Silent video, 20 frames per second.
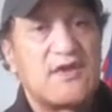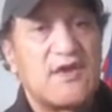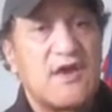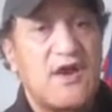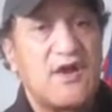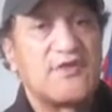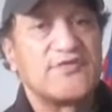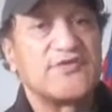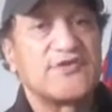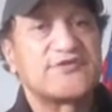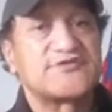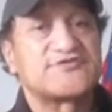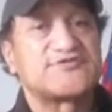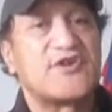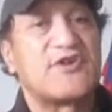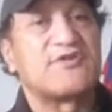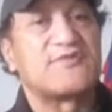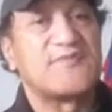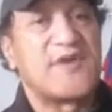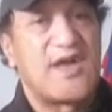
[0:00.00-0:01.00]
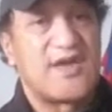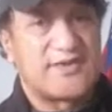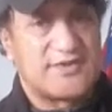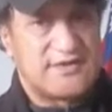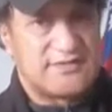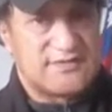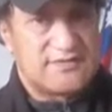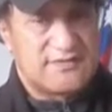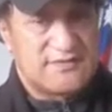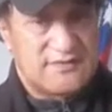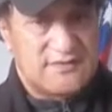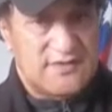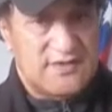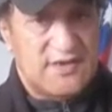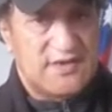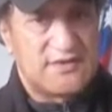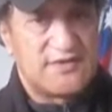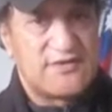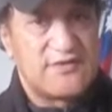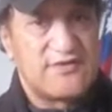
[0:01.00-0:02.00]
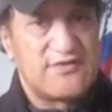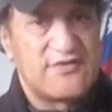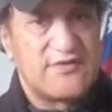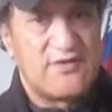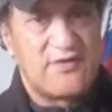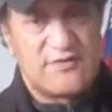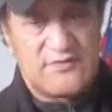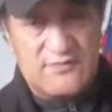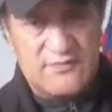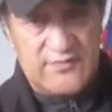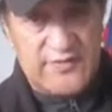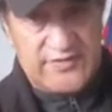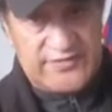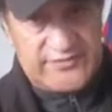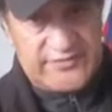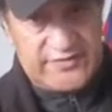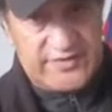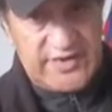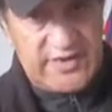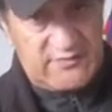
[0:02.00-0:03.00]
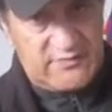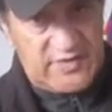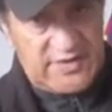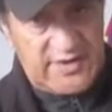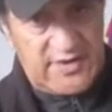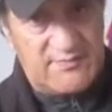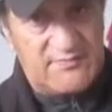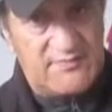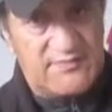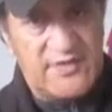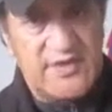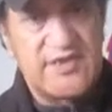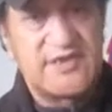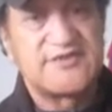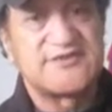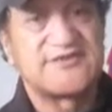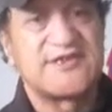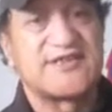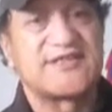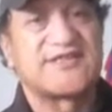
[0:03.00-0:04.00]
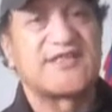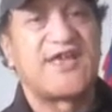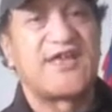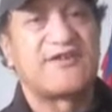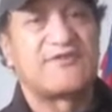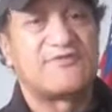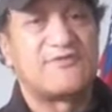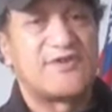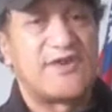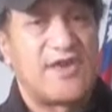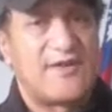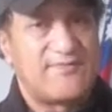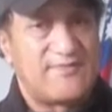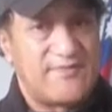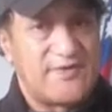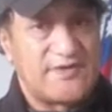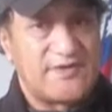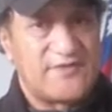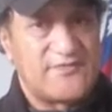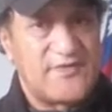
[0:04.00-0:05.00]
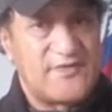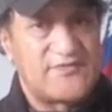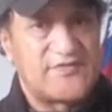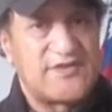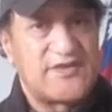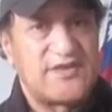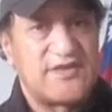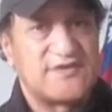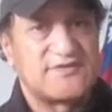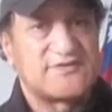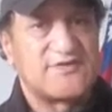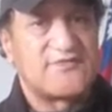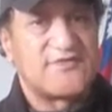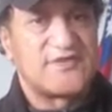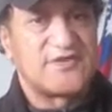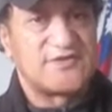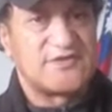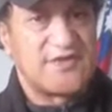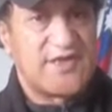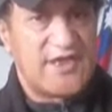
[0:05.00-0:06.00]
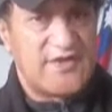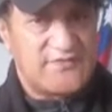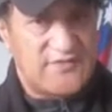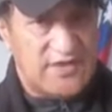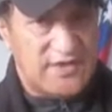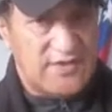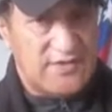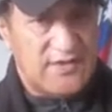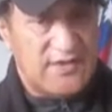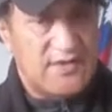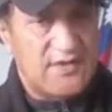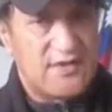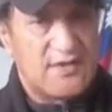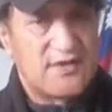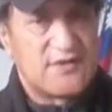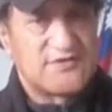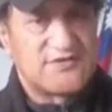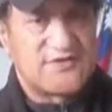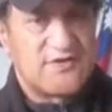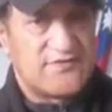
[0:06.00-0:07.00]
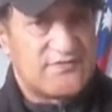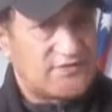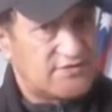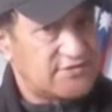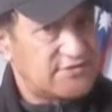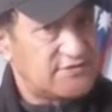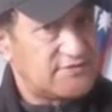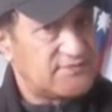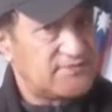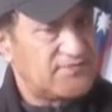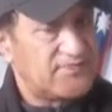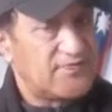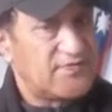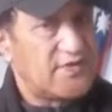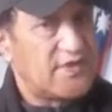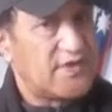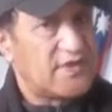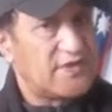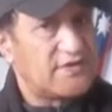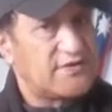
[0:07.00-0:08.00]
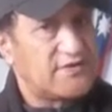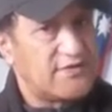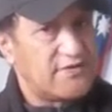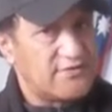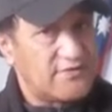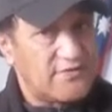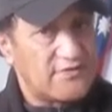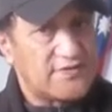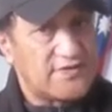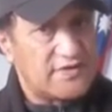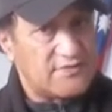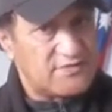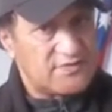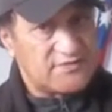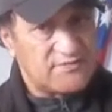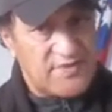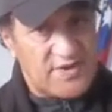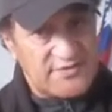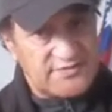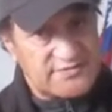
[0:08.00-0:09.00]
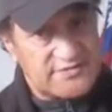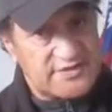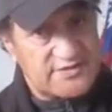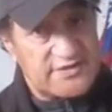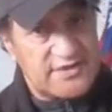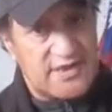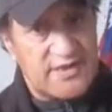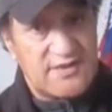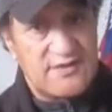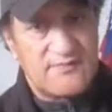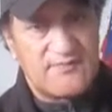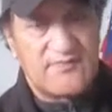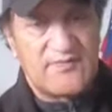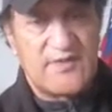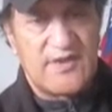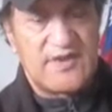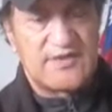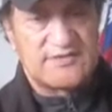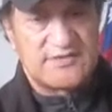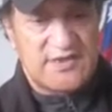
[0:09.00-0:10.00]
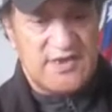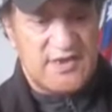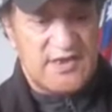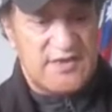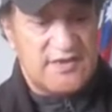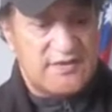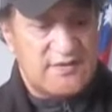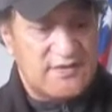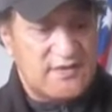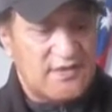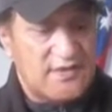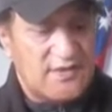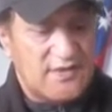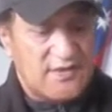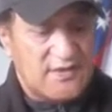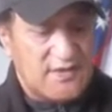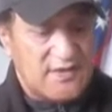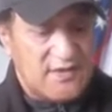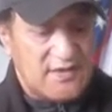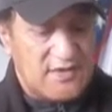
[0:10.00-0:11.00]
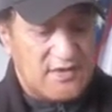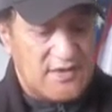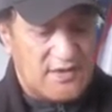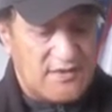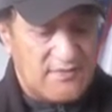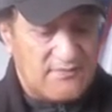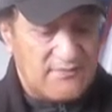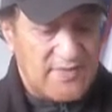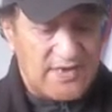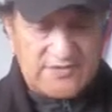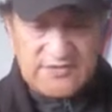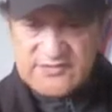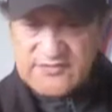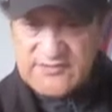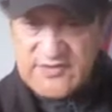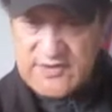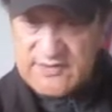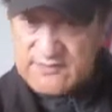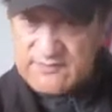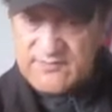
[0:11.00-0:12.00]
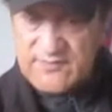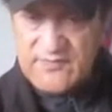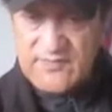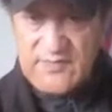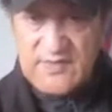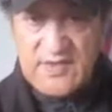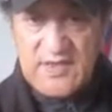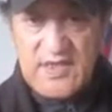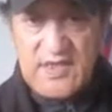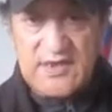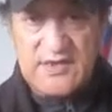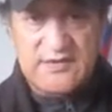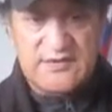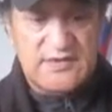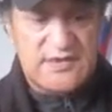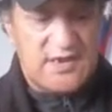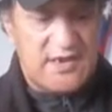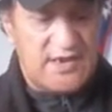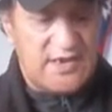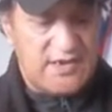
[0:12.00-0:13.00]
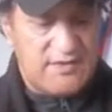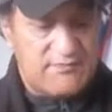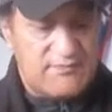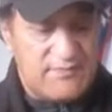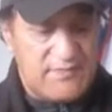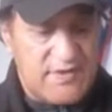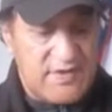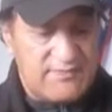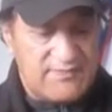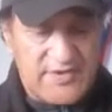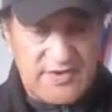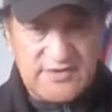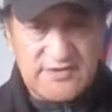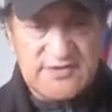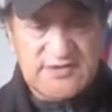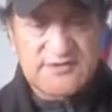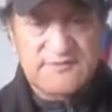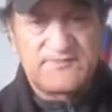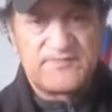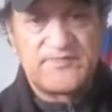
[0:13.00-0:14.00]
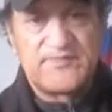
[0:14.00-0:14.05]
on the stock market in New York with King William. He set that all up in the 50 years of his Navy service in New York. He was posted there as a uh, magistrate and a, a prince.